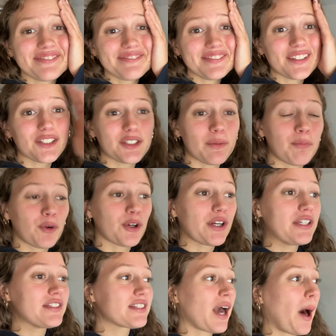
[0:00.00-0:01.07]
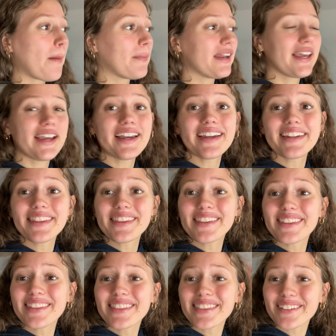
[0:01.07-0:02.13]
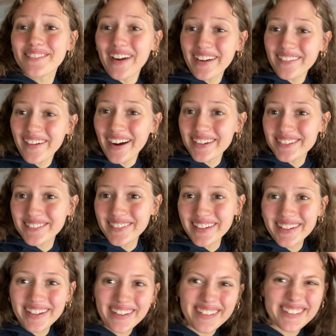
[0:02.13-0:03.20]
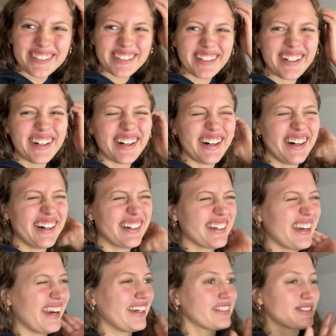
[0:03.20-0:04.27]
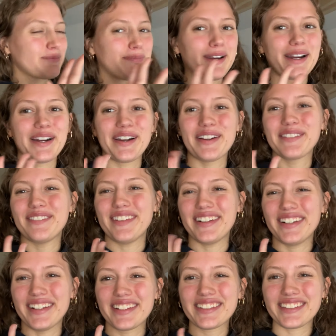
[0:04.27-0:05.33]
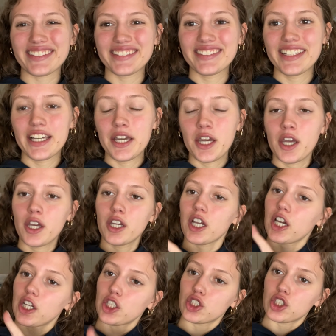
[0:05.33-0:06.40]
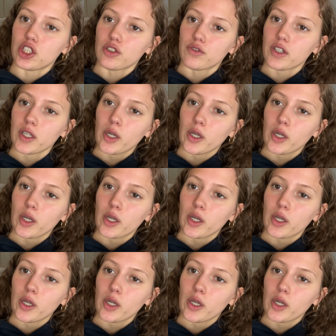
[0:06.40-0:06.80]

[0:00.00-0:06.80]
There's a breeze coming in through my cracked windows. Oh, it's perfect. Gonna chill for a